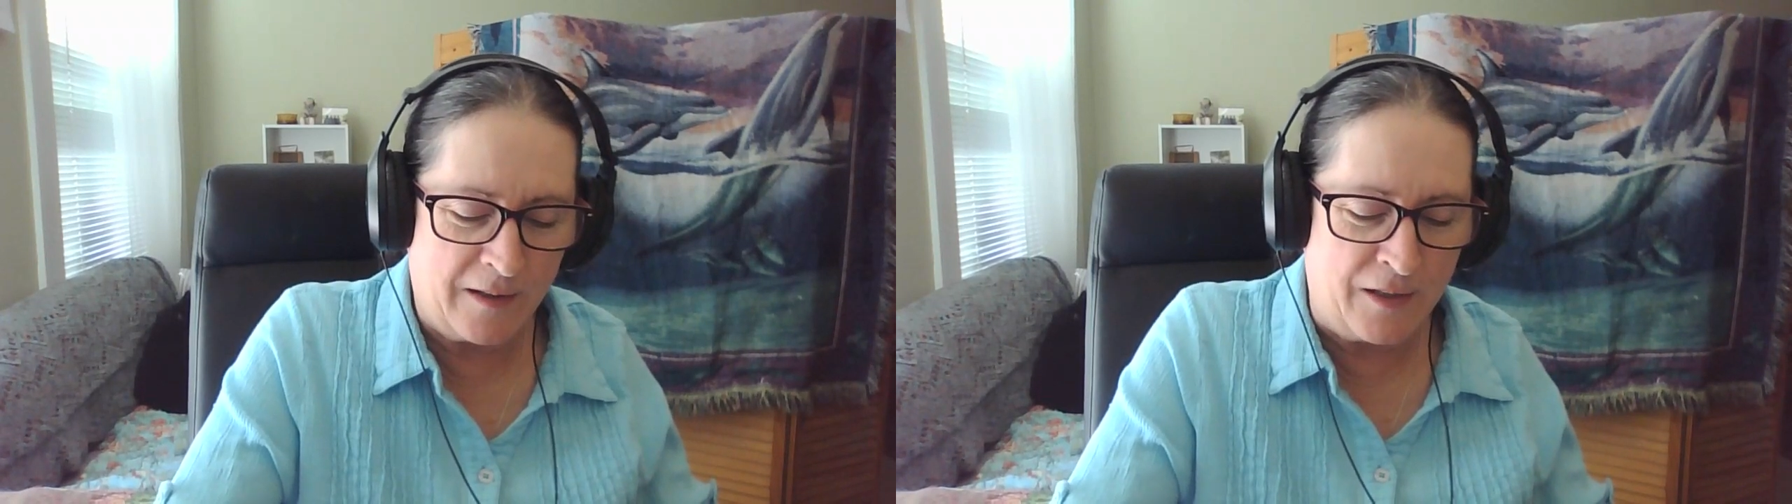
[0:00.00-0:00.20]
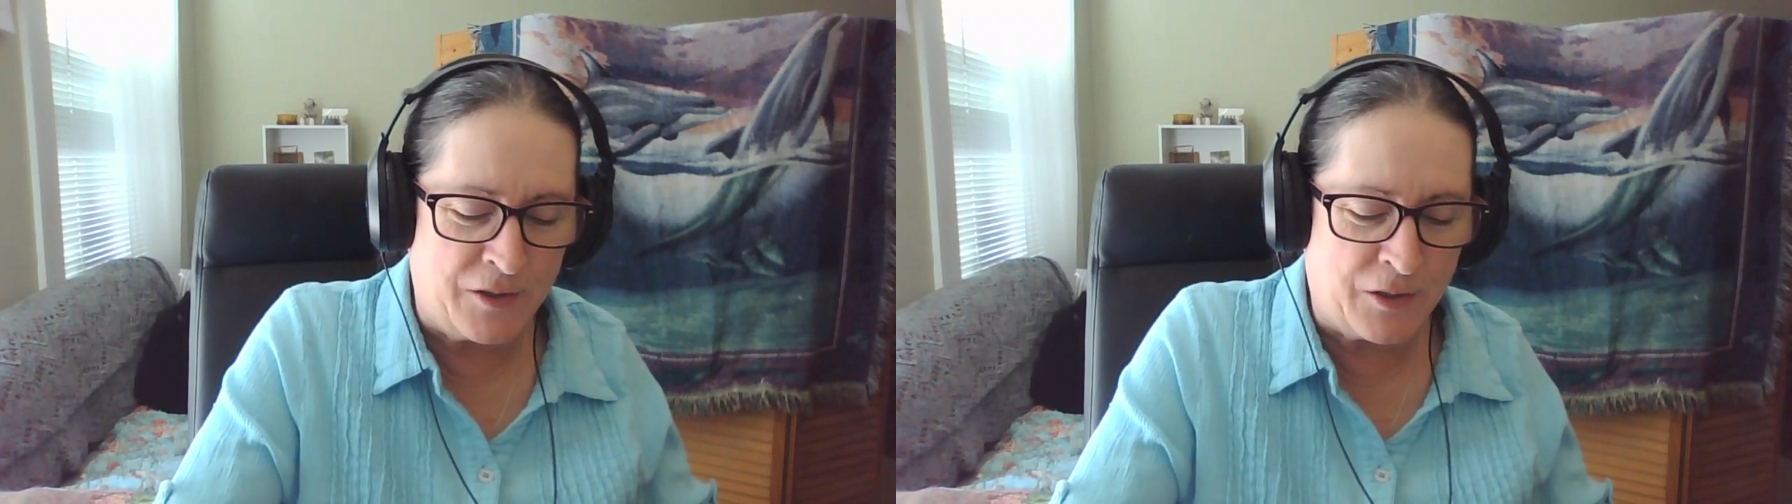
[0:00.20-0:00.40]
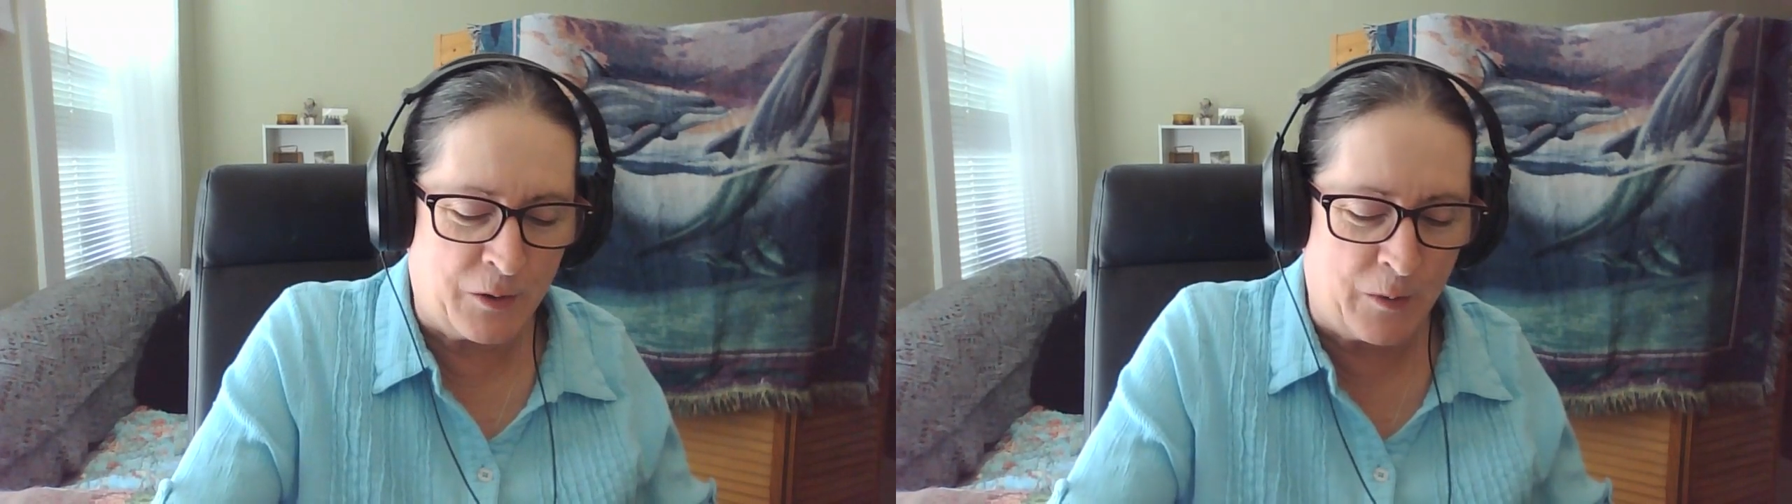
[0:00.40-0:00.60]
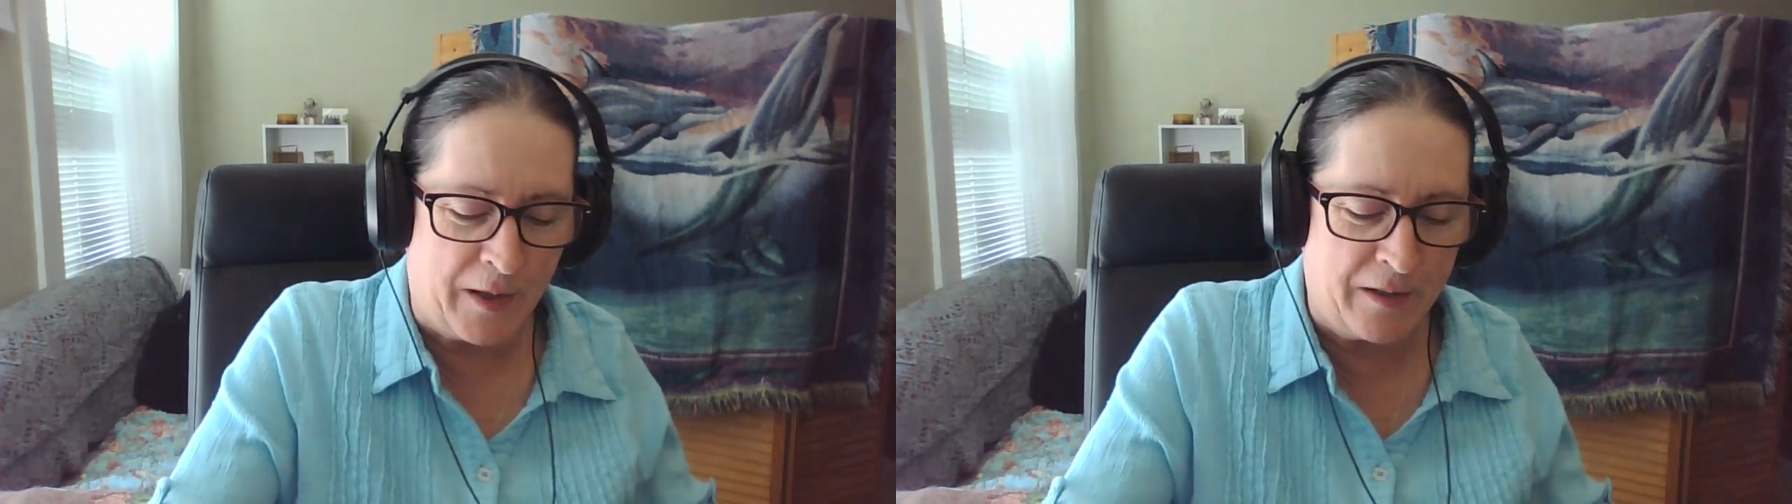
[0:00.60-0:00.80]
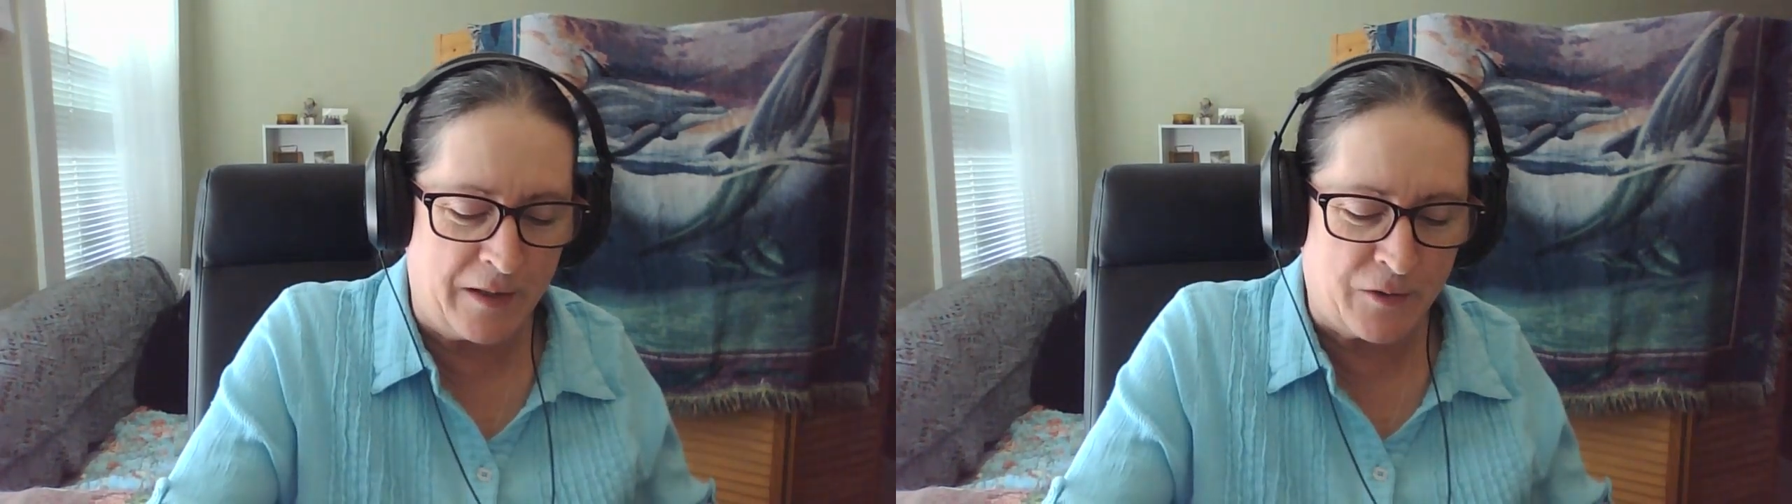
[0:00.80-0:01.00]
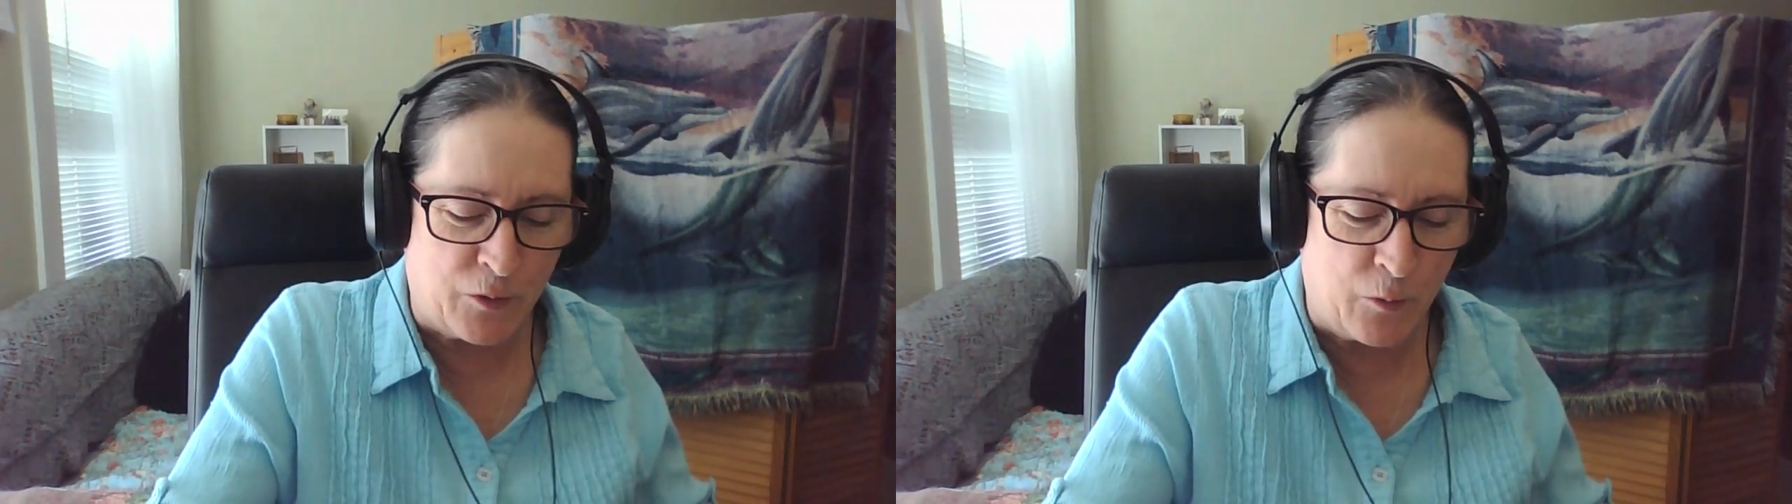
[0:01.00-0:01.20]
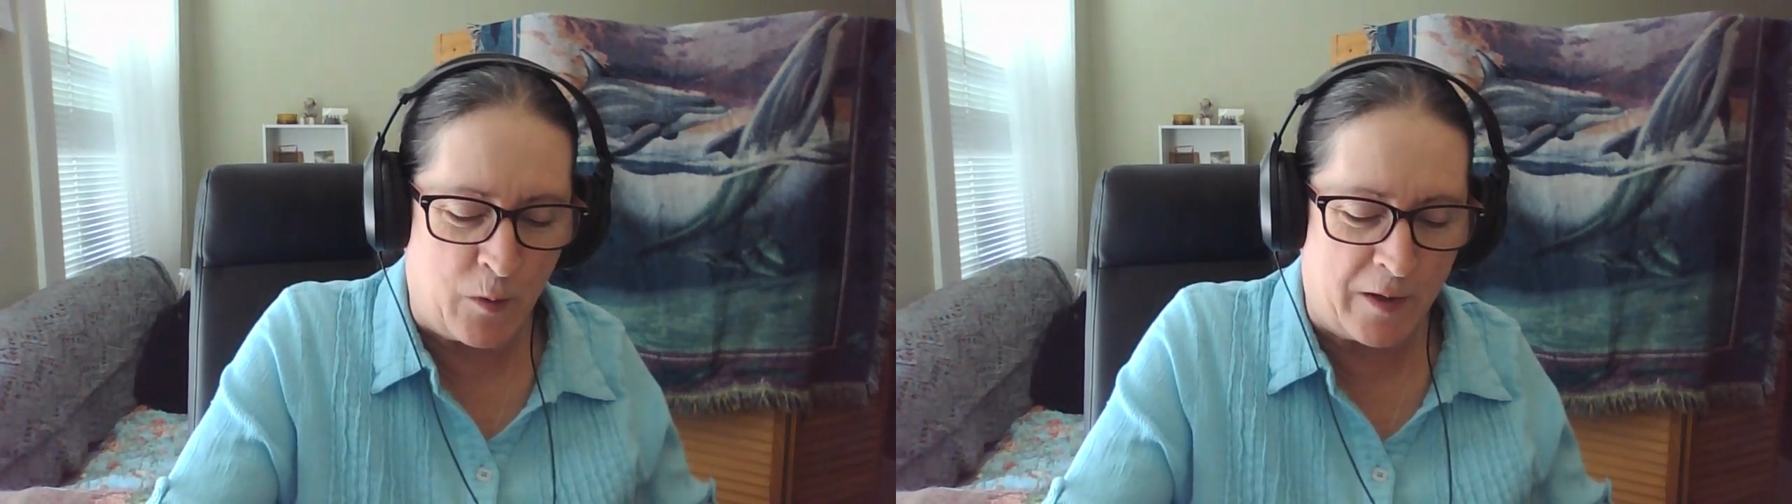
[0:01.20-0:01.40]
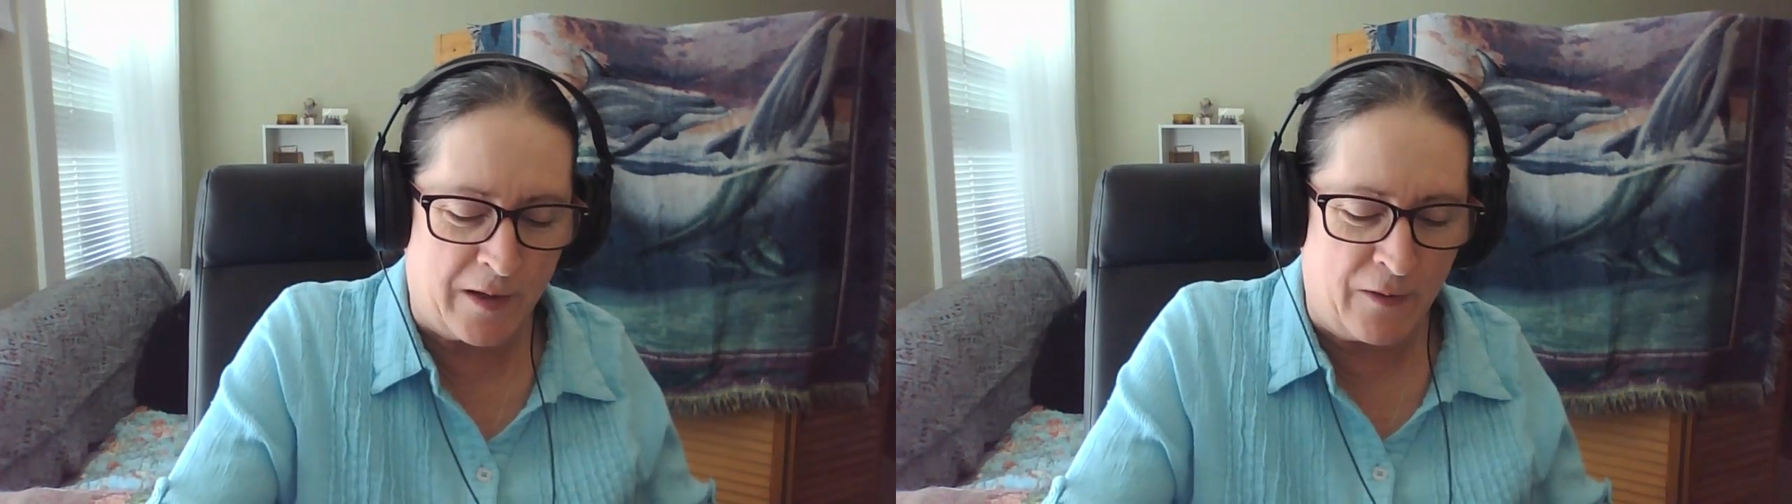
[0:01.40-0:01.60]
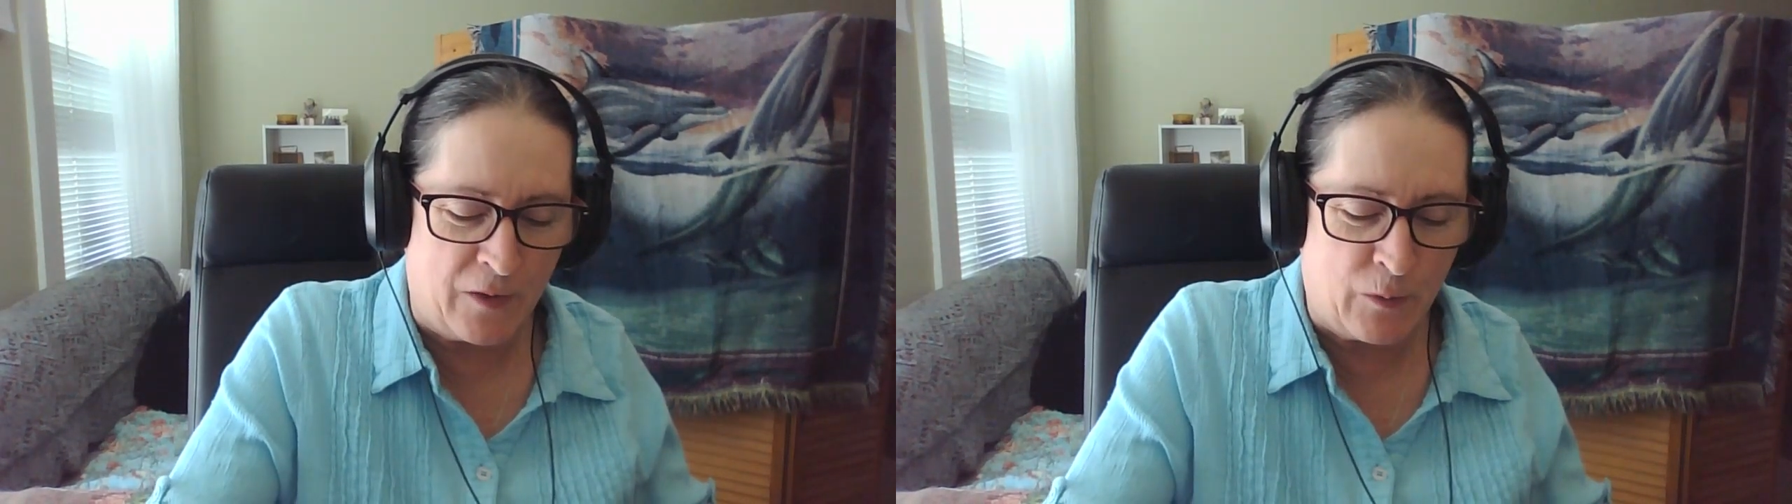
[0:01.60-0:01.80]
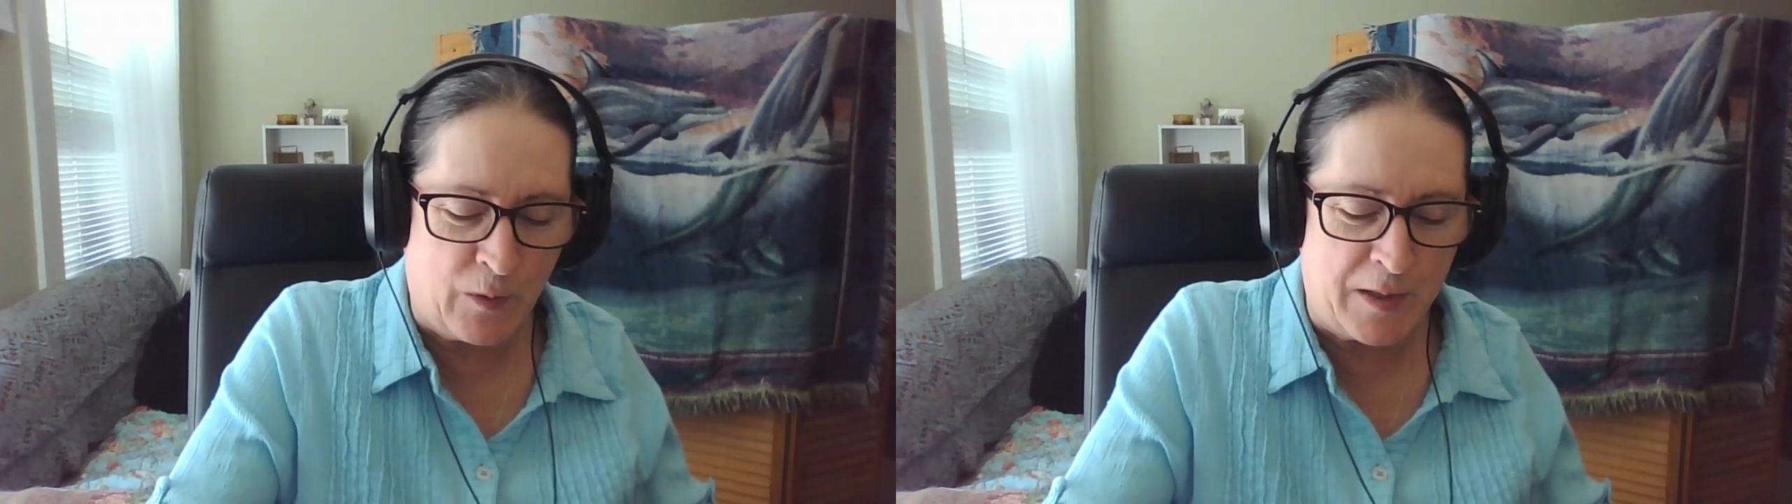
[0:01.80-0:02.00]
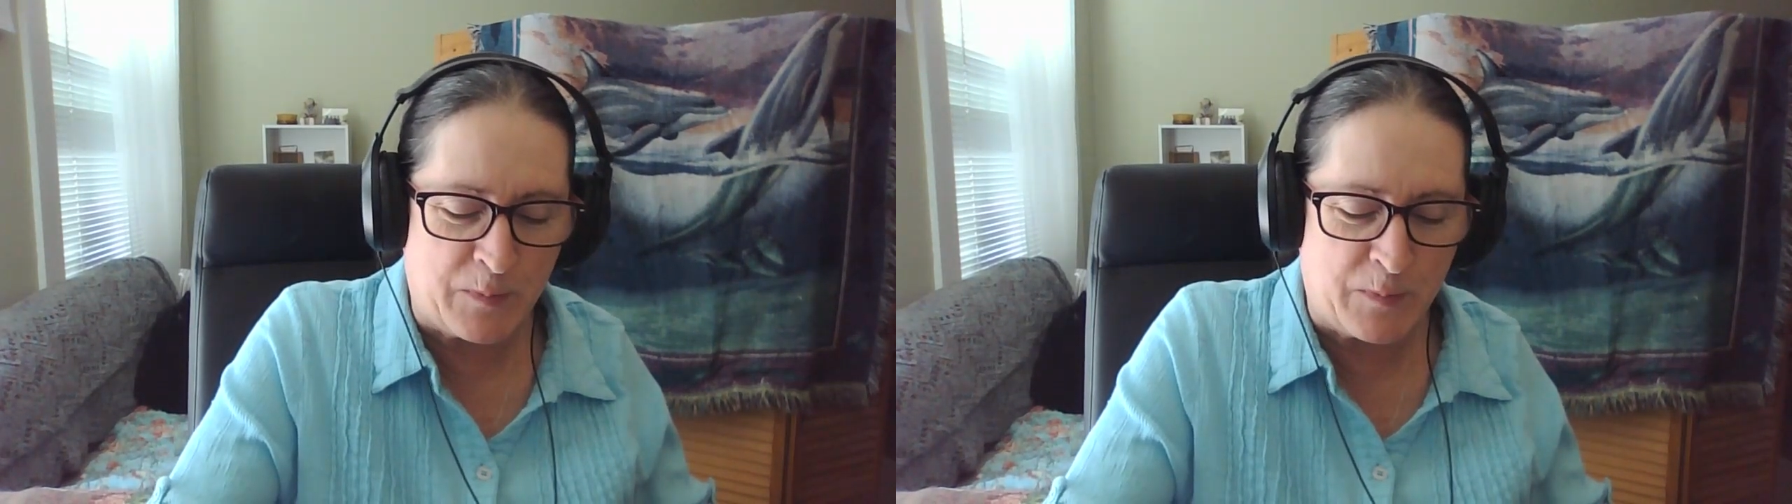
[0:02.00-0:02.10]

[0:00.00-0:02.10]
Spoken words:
into greatness or the walk in the greatness,